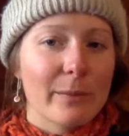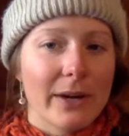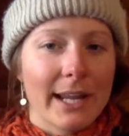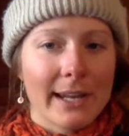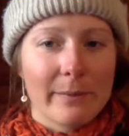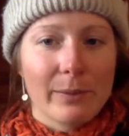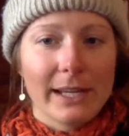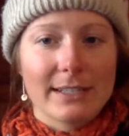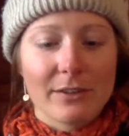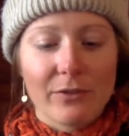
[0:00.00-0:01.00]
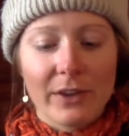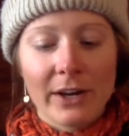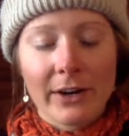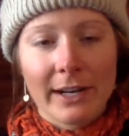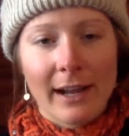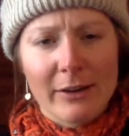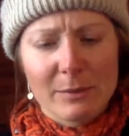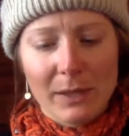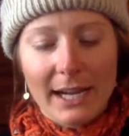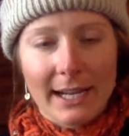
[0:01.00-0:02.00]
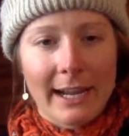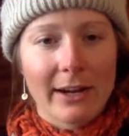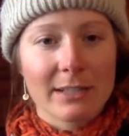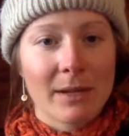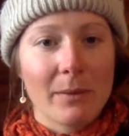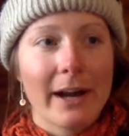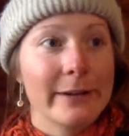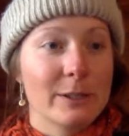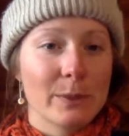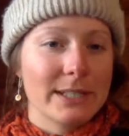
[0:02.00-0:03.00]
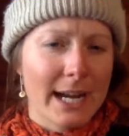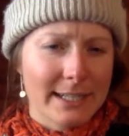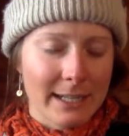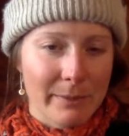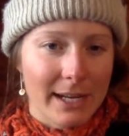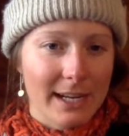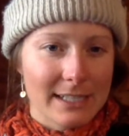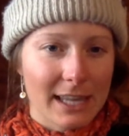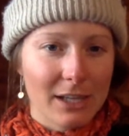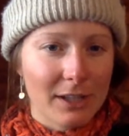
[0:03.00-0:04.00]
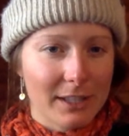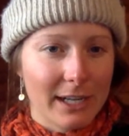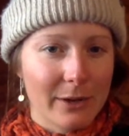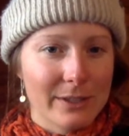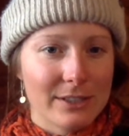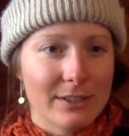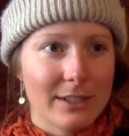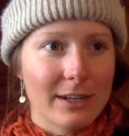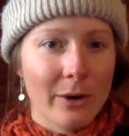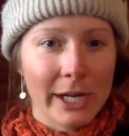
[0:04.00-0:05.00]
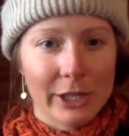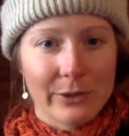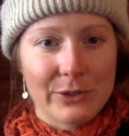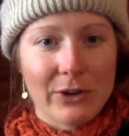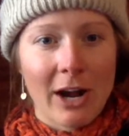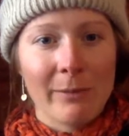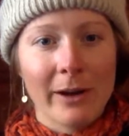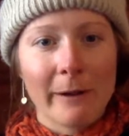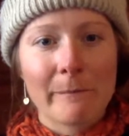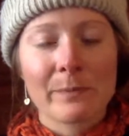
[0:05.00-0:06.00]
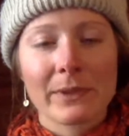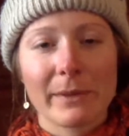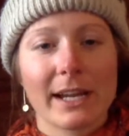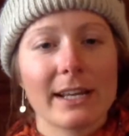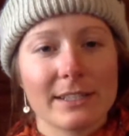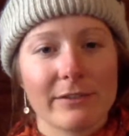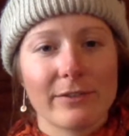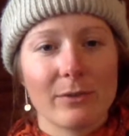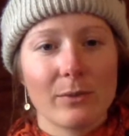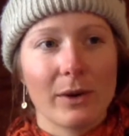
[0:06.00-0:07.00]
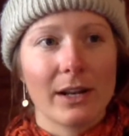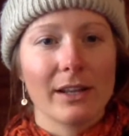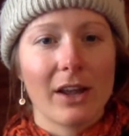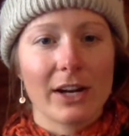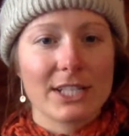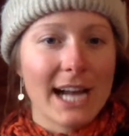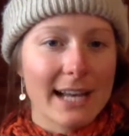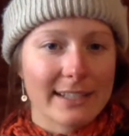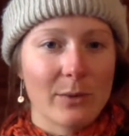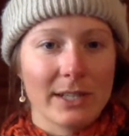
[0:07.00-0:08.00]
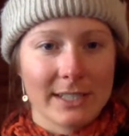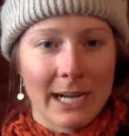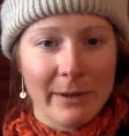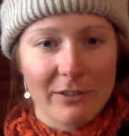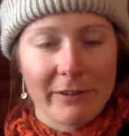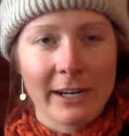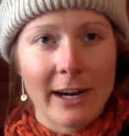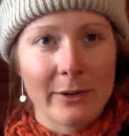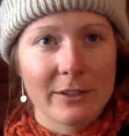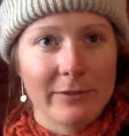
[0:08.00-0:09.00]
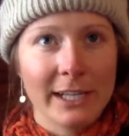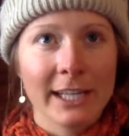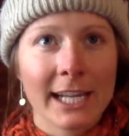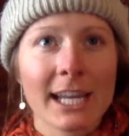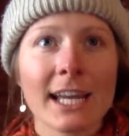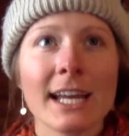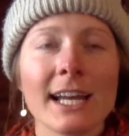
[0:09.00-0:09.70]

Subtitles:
was operating in a place of fear and I was blacking out because my body was protecting me because it thought that I was going through trauma because of what a large task it was and how much fear I was feeling.